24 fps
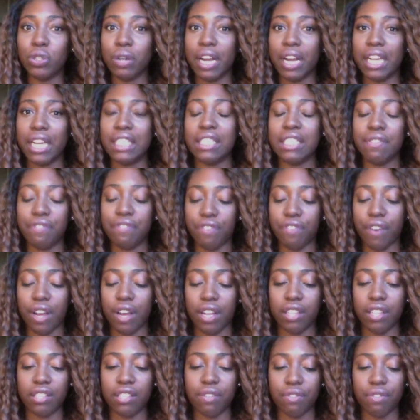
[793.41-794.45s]

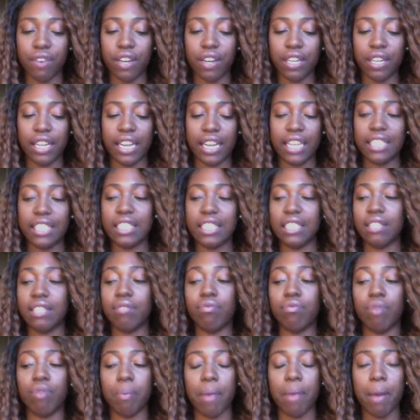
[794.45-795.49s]
It's a front lace, and
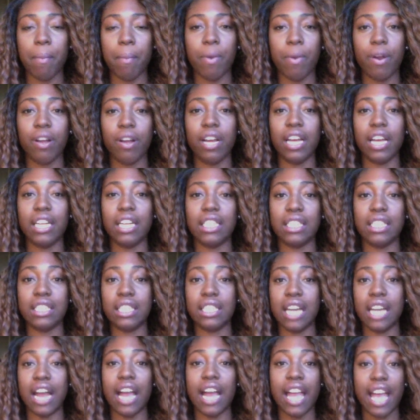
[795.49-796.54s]
remember, it does
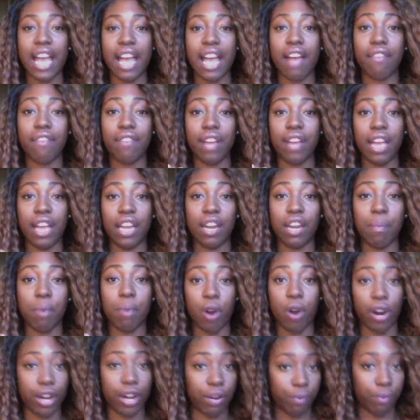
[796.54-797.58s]
not have any
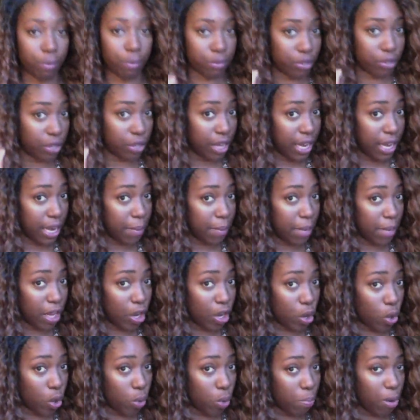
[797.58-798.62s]
parting room, so you got to make your
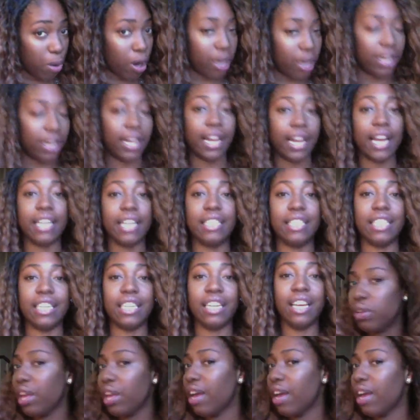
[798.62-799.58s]
own part like I did.